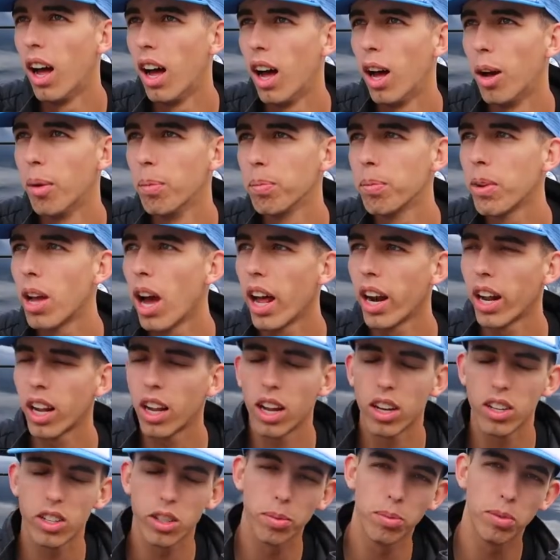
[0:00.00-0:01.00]
Um, got a
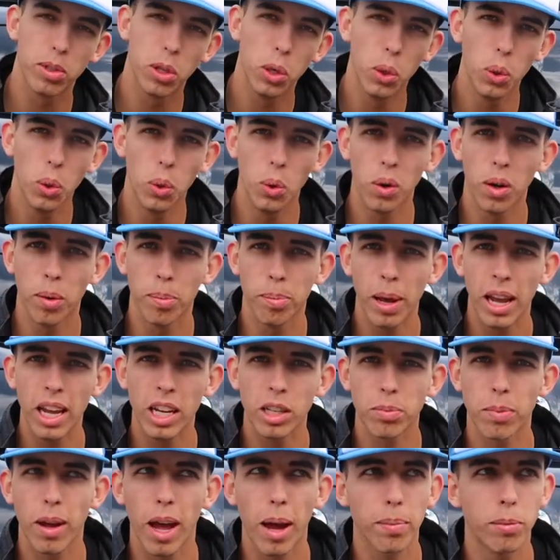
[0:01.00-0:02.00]
custom tune, a
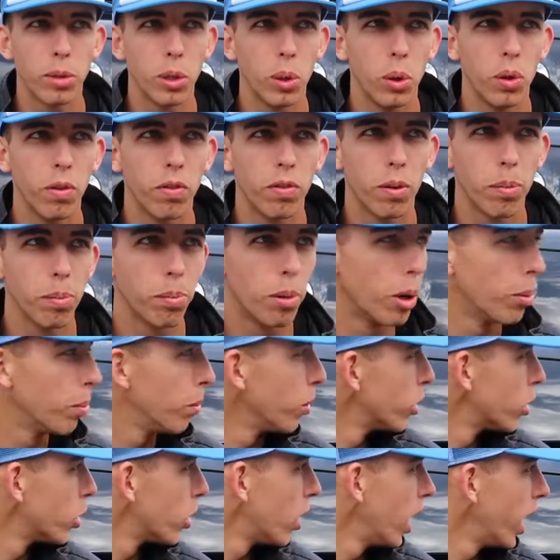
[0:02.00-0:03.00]
base map tune from
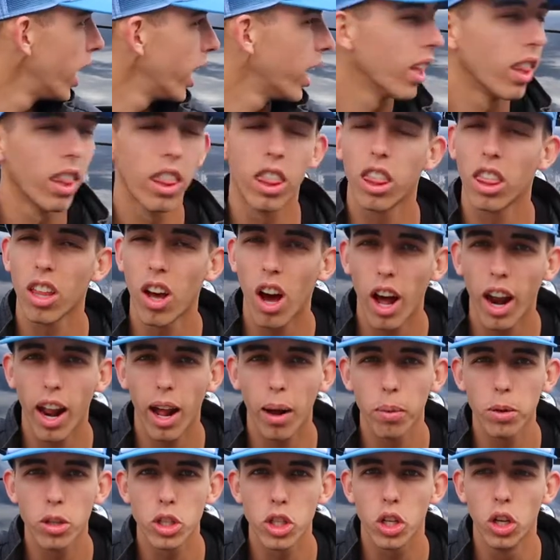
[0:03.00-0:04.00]
Purple Drank and thought
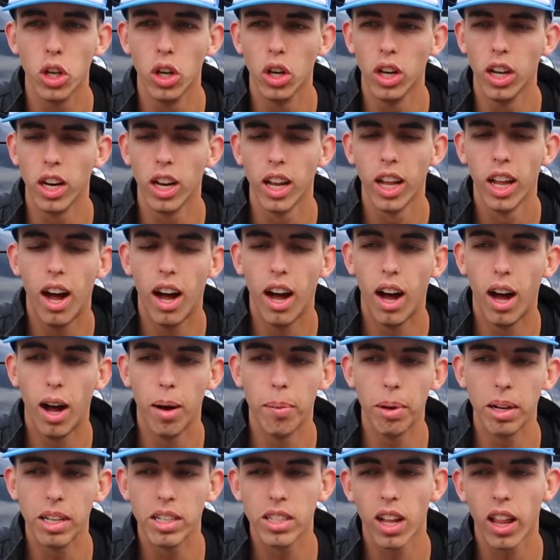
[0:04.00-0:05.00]
I was good
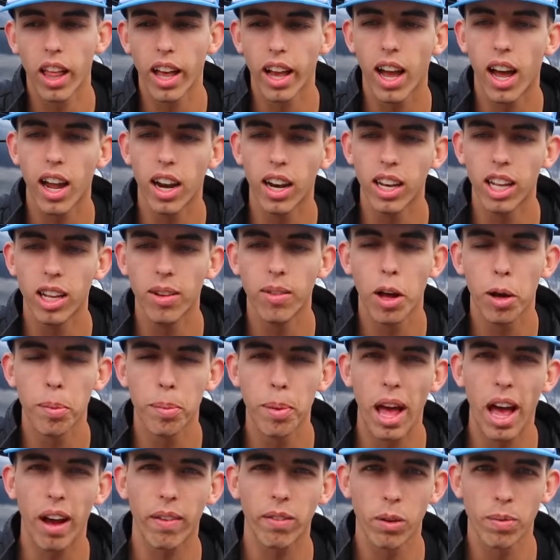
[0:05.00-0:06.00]
um, until I got an email
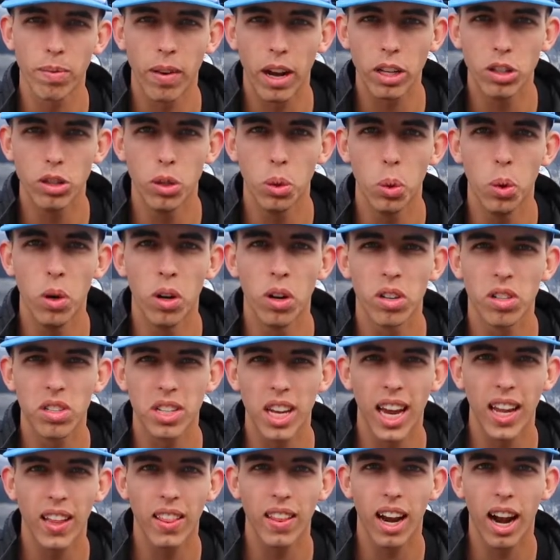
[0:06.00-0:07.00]
back from my tuner
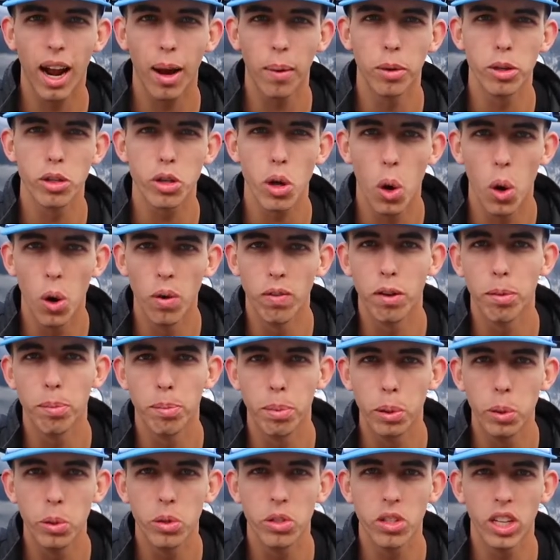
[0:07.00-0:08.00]
saying that I was over
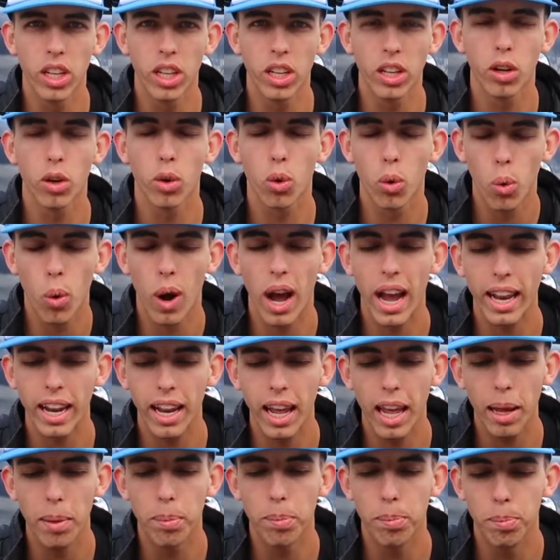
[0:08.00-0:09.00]
boosting quite
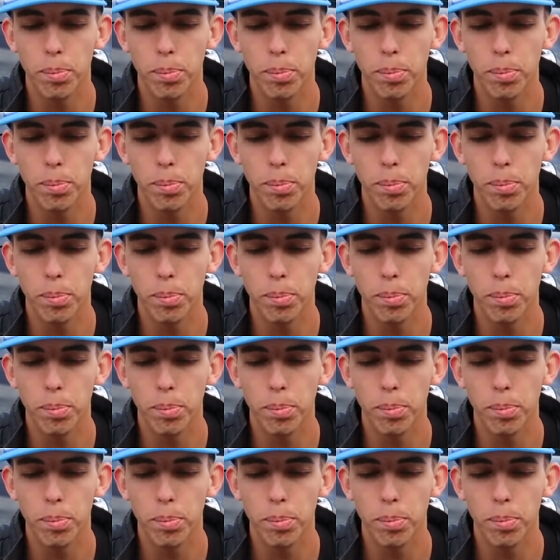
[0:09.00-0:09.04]
a